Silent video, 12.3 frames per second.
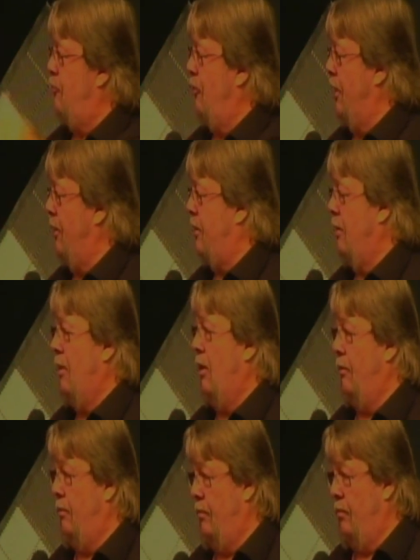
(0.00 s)
prayer, come
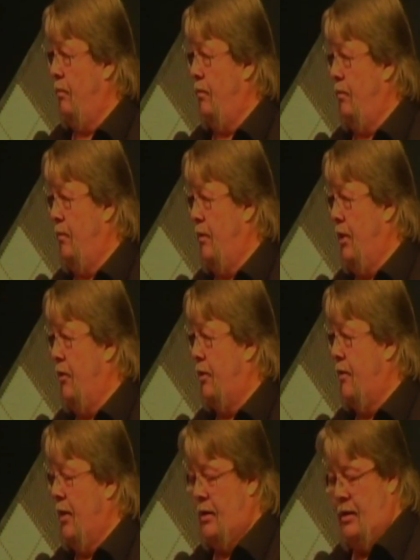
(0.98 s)
on. Eric,
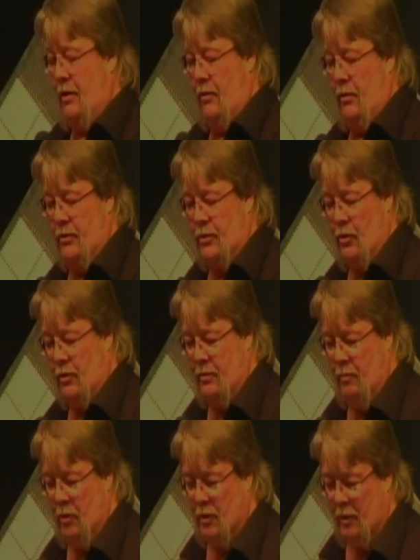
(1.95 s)
thank you. Start
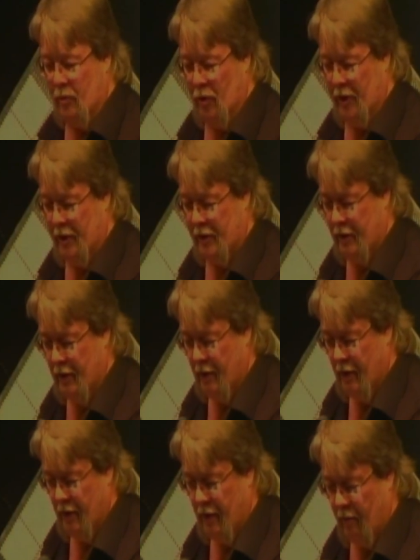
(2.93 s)
some music, please.
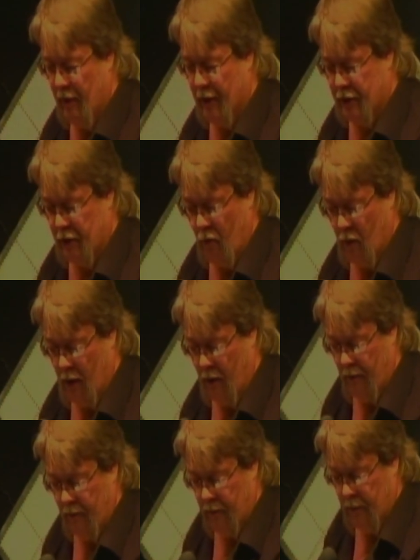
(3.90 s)
Bless you all.